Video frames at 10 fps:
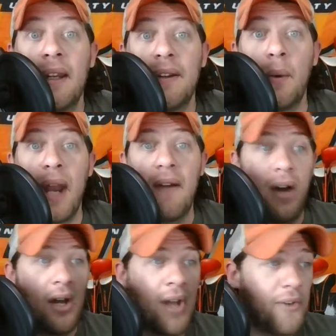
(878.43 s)
Then we have
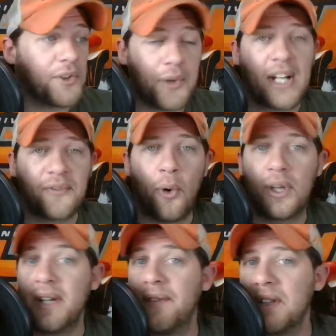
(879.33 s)
another Trace
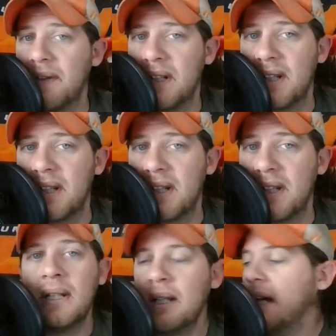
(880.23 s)
Ford defensive end type.
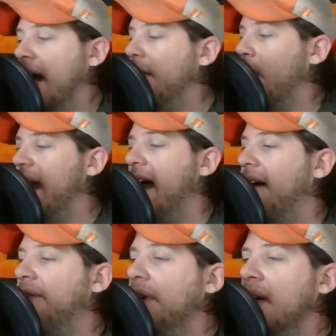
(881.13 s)
And then we
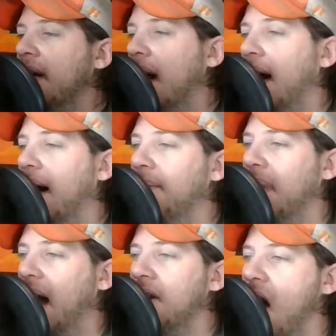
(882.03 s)
have
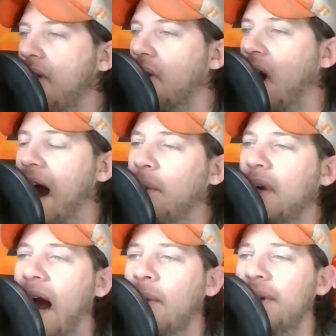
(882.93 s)
another. I
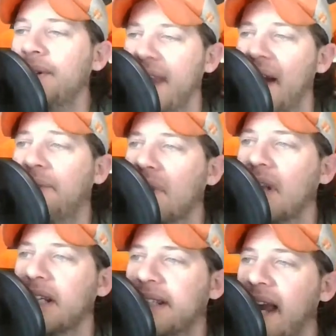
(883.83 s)
would
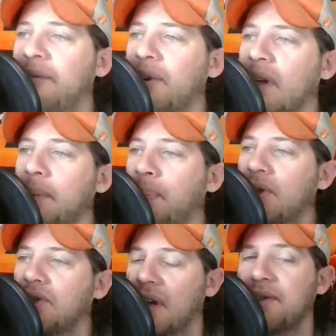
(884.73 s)
definitely
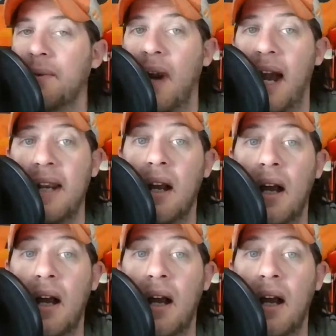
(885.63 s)
put Justin Wright.